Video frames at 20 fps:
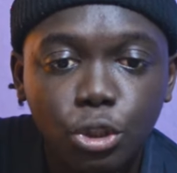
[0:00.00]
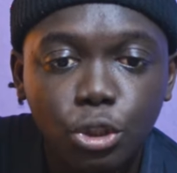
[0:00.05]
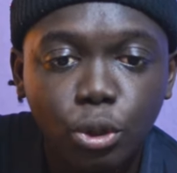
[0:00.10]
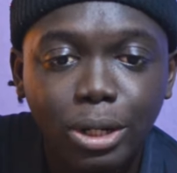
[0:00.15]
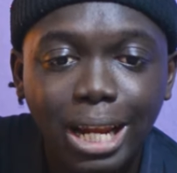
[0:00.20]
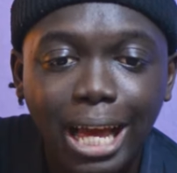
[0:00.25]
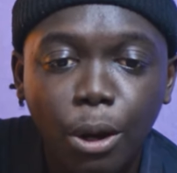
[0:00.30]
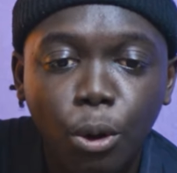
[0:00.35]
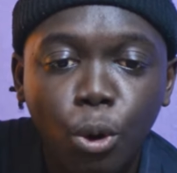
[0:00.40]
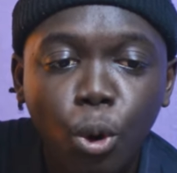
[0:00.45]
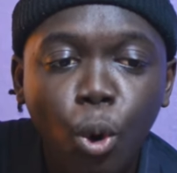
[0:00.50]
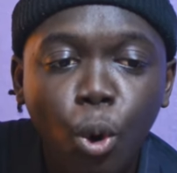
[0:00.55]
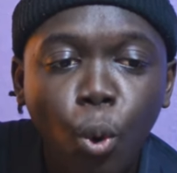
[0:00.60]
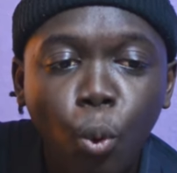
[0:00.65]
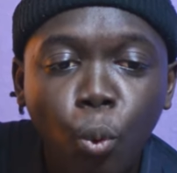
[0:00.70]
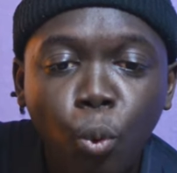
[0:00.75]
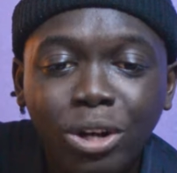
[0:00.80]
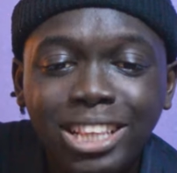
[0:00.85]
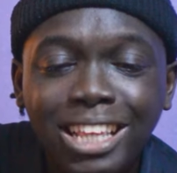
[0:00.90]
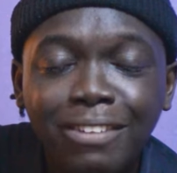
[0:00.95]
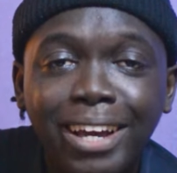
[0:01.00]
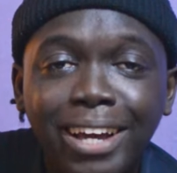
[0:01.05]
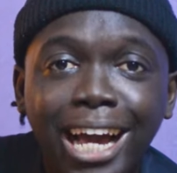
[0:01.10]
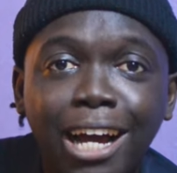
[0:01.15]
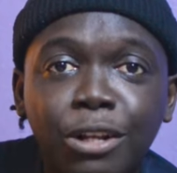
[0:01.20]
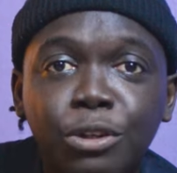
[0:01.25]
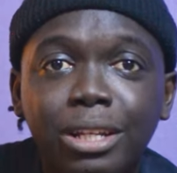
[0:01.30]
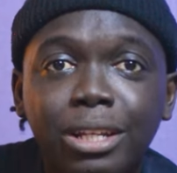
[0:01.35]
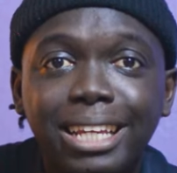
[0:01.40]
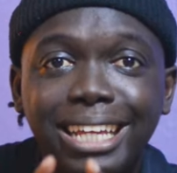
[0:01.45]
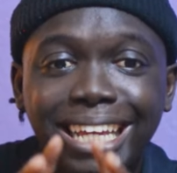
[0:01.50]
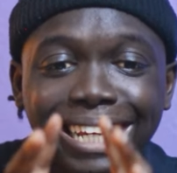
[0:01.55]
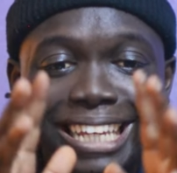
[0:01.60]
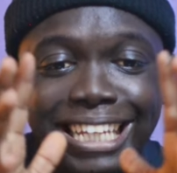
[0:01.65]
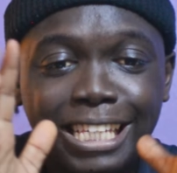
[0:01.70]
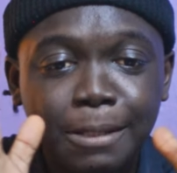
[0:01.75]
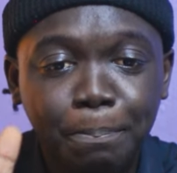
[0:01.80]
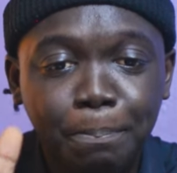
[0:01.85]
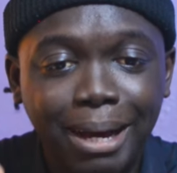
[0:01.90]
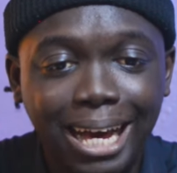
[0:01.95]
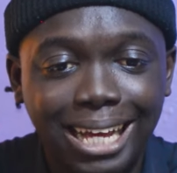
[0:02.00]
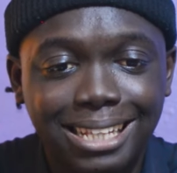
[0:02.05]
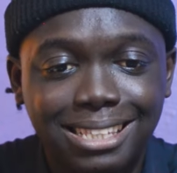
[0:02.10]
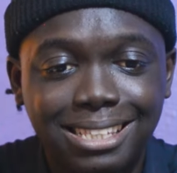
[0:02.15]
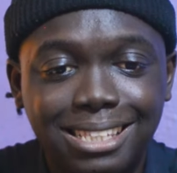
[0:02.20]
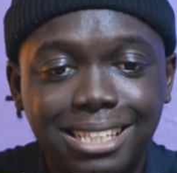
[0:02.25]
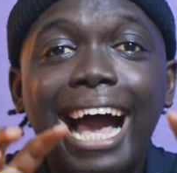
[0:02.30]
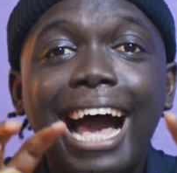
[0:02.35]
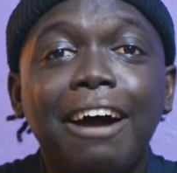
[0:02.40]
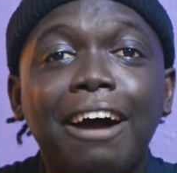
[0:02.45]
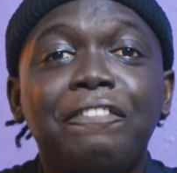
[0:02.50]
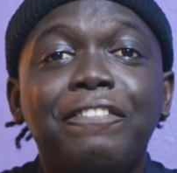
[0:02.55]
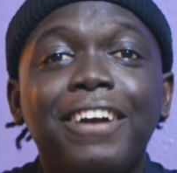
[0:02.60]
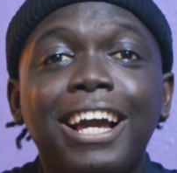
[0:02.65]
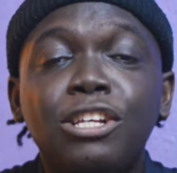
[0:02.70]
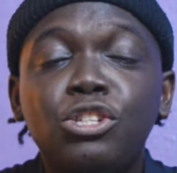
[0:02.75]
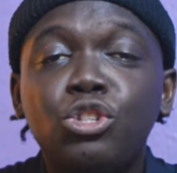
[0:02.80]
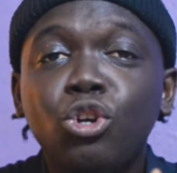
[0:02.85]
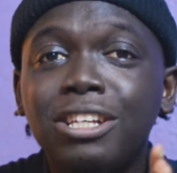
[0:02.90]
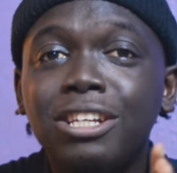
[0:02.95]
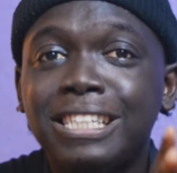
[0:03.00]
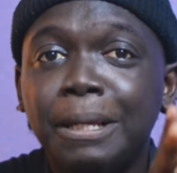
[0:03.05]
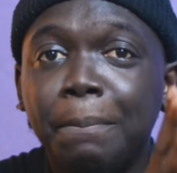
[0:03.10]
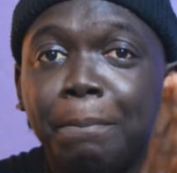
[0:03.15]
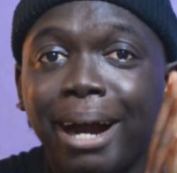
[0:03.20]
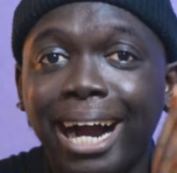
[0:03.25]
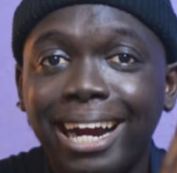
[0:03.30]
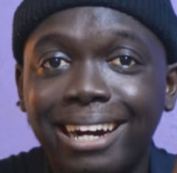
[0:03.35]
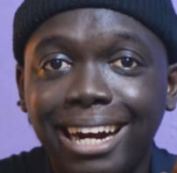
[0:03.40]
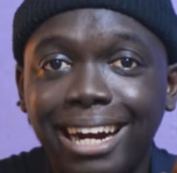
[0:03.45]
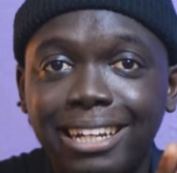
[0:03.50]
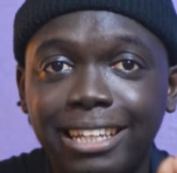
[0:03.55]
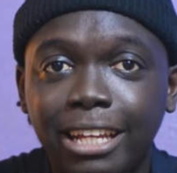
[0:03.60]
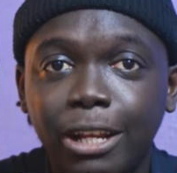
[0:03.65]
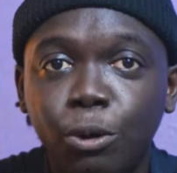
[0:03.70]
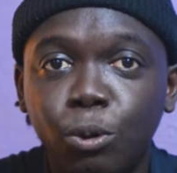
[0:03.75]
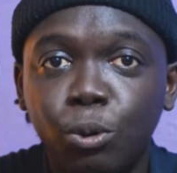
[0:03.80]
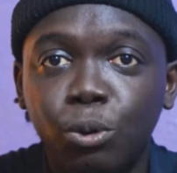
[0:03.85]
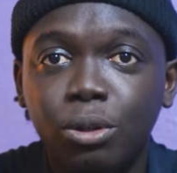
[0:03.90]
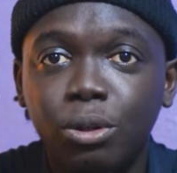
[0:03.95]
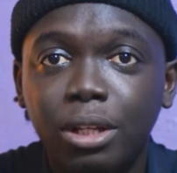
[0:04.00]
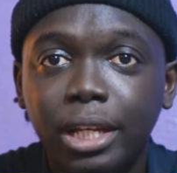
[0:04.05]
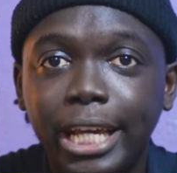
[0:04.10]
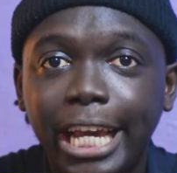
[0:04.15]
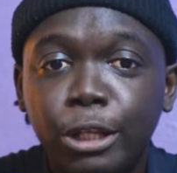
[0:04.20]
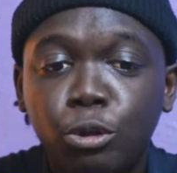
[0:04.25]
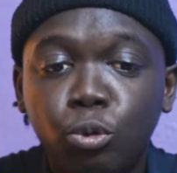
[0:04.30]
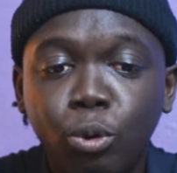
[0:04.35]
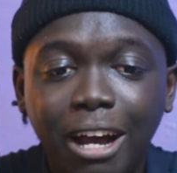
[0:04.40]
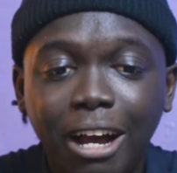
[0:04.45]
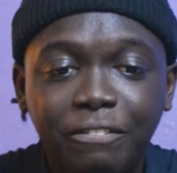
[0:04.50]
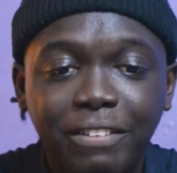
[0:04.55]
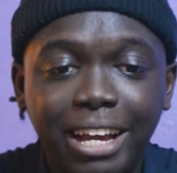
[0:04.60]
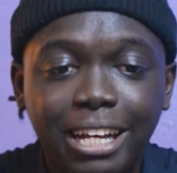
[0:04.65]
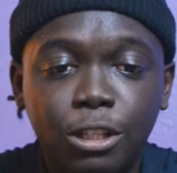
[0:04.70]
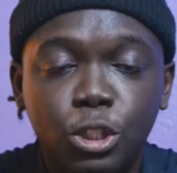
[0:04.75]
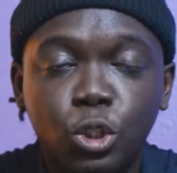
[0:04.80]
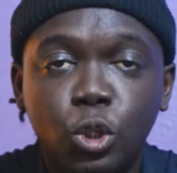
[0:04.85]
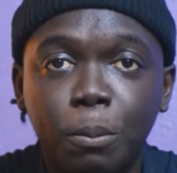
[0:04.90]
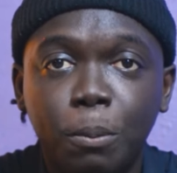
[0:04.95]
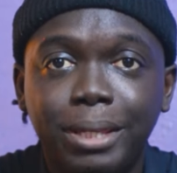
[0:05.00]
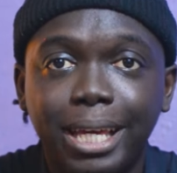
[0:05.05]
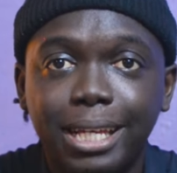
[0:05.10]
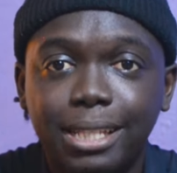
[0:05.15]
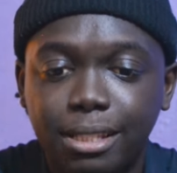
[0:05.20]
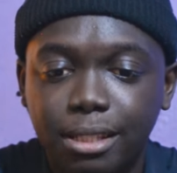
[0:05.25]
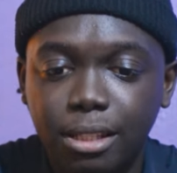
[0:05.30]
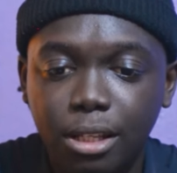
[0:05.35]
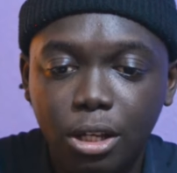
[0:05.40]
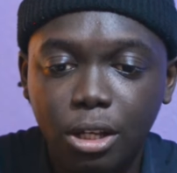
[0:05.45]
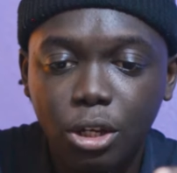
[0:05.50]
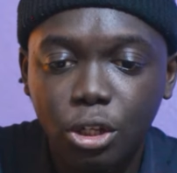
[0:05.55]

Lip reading: So now whatever you are doing in this part affects just the background alone, it won't affect the subject.